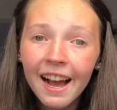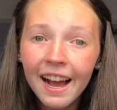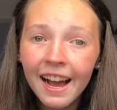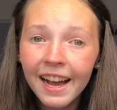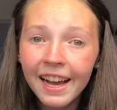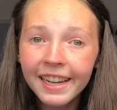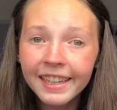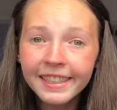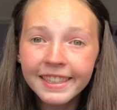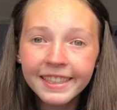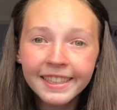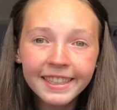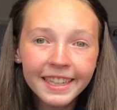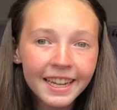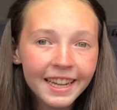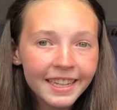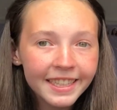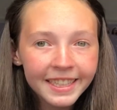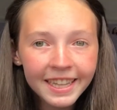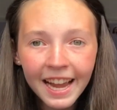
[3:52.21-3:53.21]
And
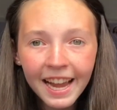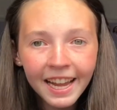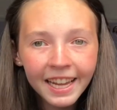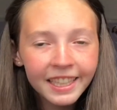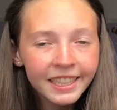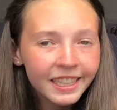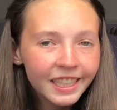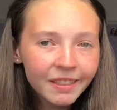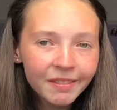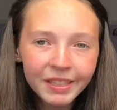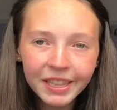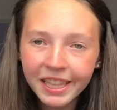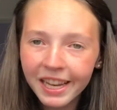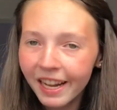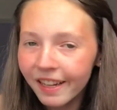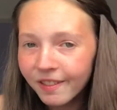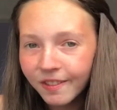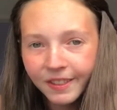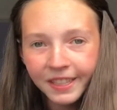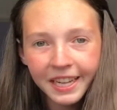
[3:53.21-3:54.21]
yeah, see you in the
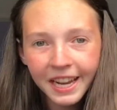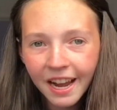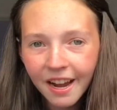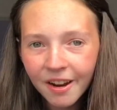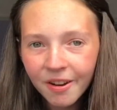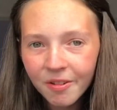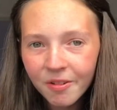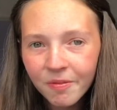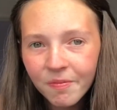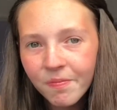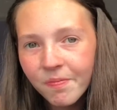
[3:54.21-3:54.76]
next video.